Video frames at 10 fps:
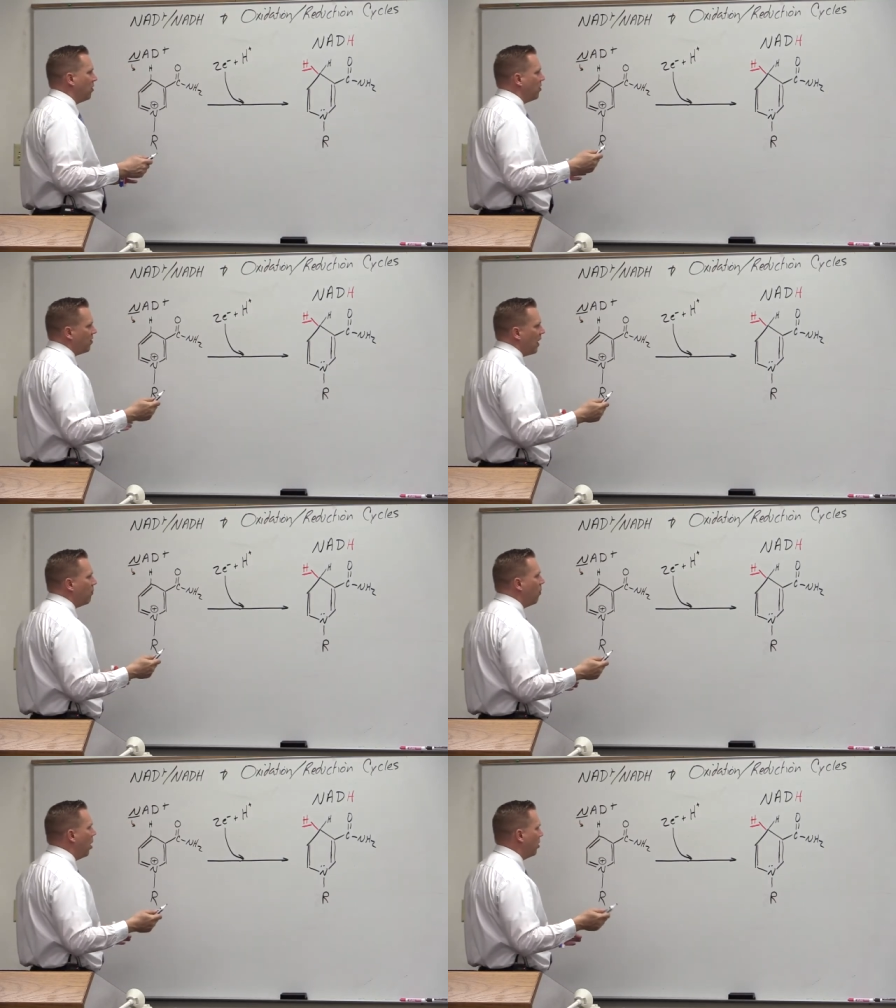They're the
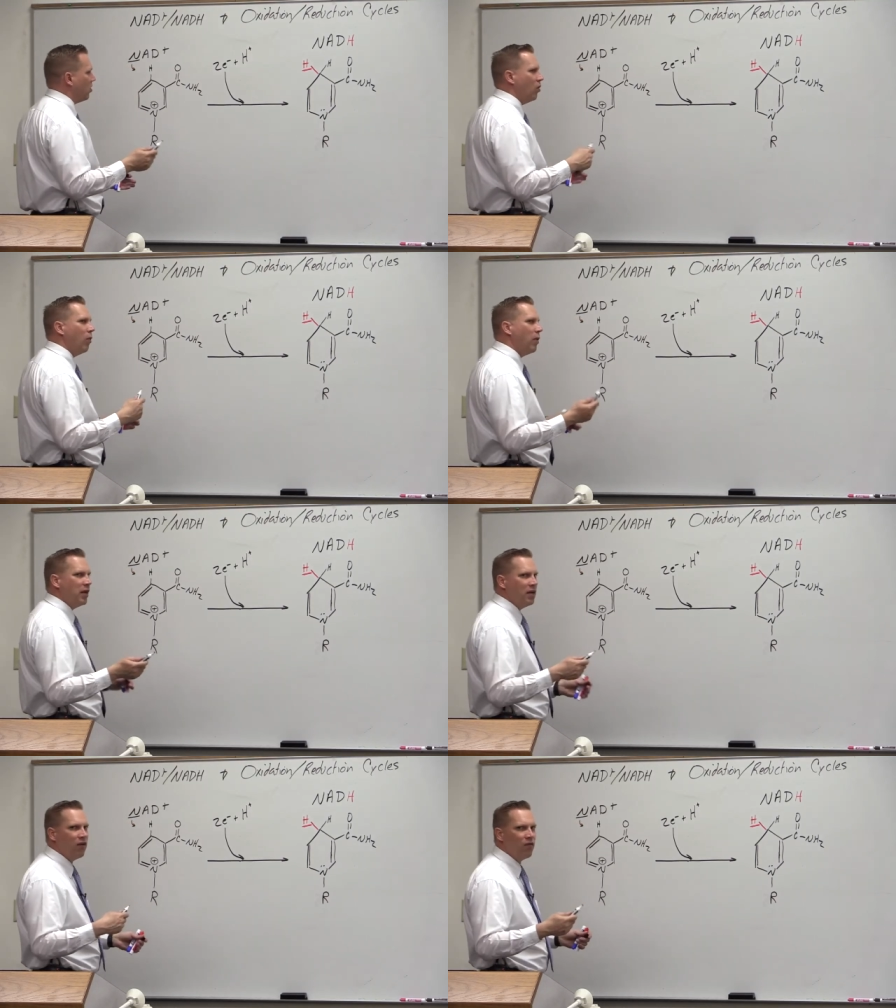same molecule, but
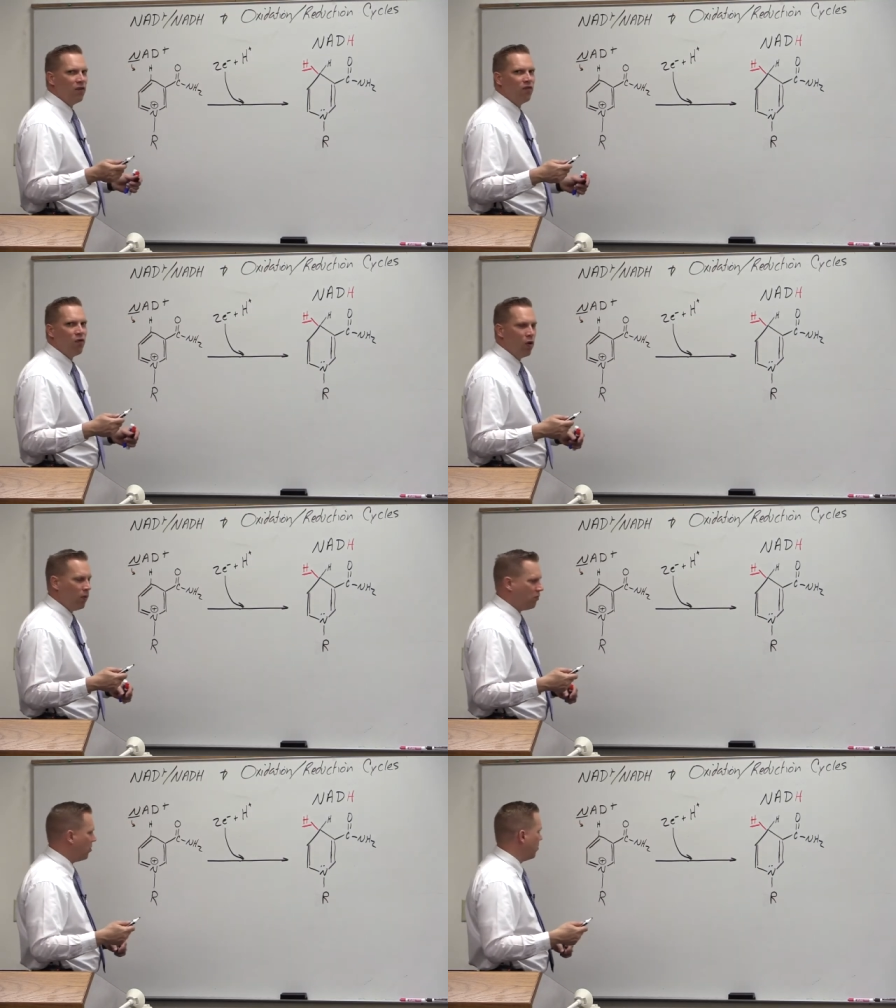in different forms or